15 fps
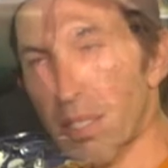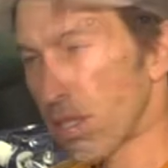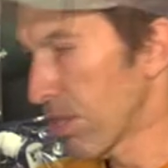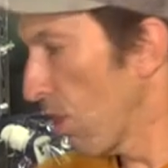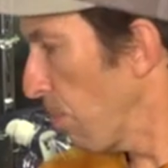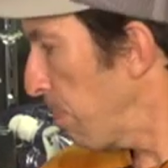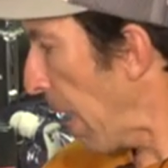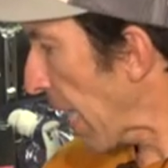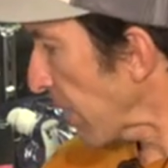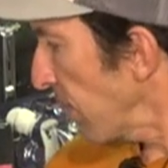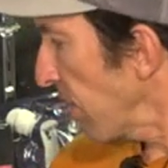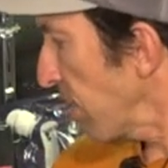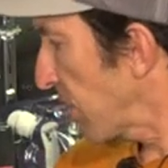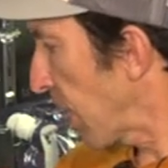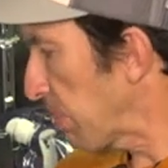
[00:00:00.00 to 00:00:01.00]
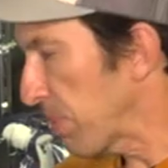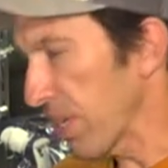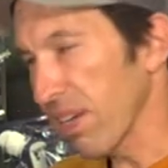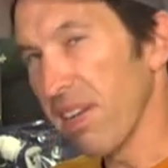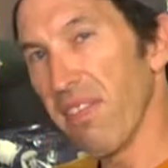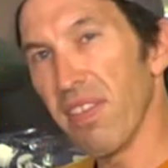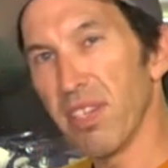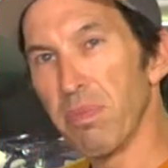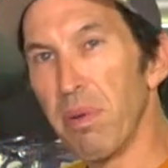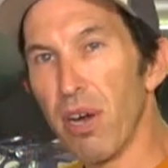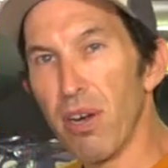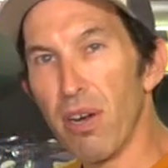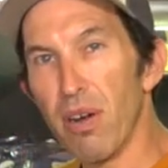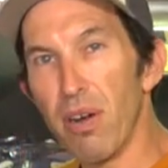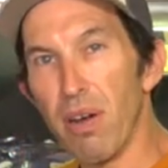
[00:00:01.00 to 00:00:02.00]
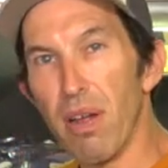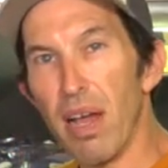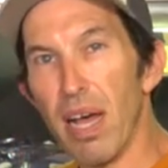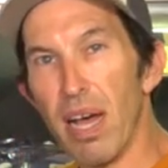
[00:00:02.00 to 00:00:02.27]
So back to the subject of this motor.